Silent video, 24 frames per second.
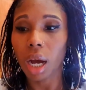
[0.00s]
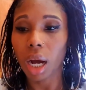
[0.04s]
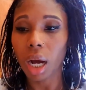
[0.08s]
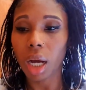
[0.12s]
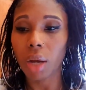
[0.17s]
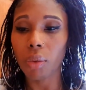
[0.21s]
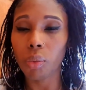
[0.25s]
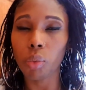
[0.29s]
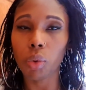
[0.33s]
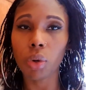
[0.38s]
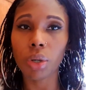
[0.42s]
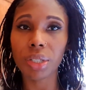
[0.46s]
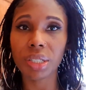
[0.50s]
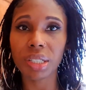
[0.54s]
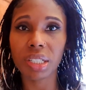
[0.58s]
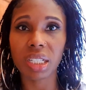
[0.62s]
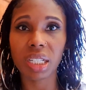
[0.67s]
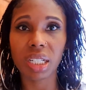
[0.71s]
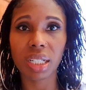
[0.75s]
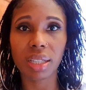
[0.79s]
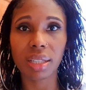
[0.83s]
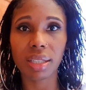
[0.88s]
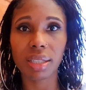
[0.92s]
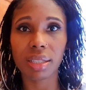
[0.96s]
I
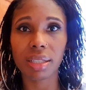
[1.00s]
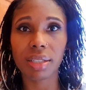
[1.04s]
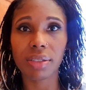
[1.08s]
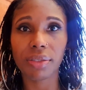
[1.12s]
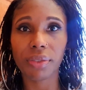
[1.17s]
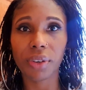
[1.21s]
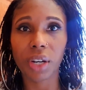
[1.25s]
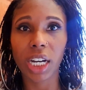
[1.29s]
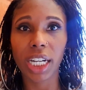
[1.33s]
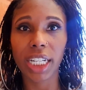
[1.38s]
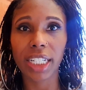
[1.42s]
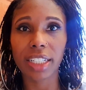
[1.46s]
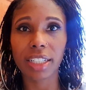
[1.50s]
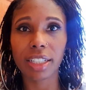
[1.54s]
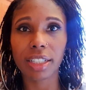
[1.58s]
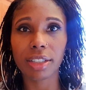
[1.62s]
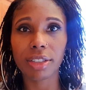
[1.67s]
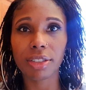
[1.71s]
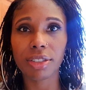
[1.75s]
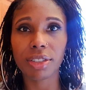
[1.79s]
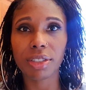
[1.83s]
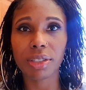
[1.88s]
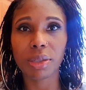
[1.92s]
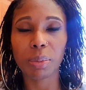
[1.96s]
wanted the
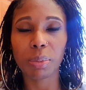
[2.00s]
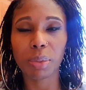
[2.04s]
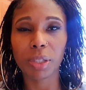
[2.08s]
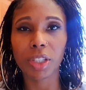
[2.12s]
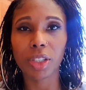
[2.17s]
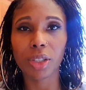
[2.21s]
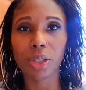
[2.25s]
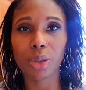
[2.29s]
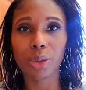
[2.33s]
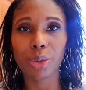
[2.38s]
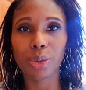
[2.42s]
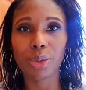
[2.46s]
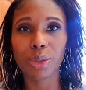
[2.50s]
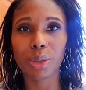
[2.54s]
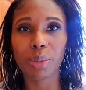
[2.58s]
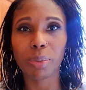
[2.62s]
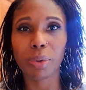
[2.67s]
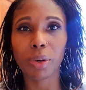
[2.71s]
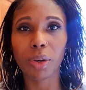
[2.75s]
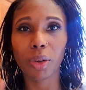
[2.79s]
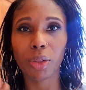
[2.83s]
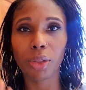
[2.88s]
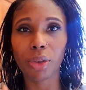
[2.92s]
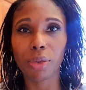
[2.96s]
dividers to be used to
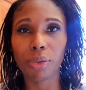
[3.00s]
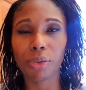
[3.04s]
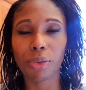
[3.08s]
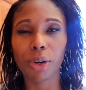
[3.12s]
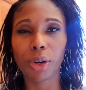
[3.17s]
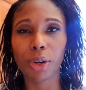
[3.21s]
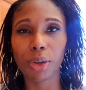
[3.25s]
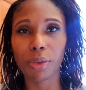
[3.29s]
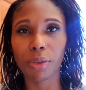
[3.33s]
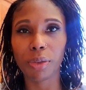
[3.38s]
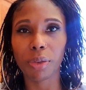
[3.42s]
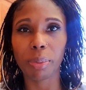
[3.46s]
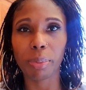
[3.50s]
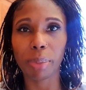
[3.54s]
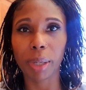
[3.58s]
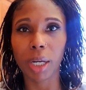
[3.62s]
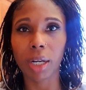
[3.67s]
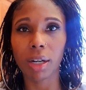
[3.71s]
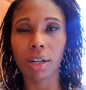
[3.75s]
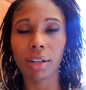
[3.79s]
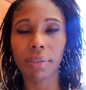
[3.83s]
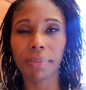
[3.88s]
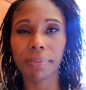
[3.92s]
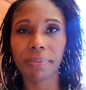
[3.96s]
put on the front of the
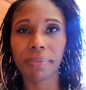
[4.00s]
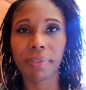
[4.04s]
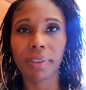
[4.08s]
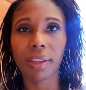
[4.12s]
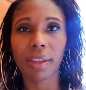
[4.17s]
bar.